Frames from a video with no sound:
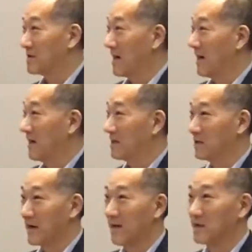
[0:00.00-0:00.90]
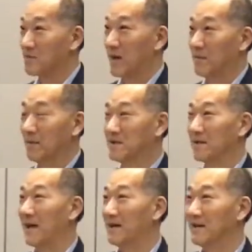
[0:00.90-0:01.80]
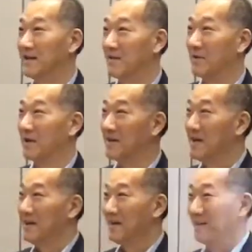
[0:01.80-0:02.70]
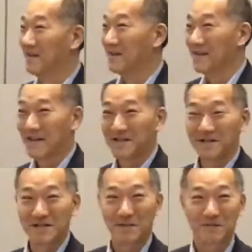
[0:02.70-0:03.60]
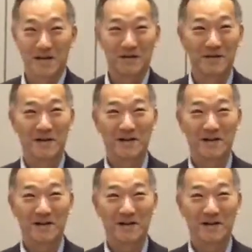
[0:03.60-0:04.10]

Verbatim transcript: Society and is probably delighted that when he gets to step down.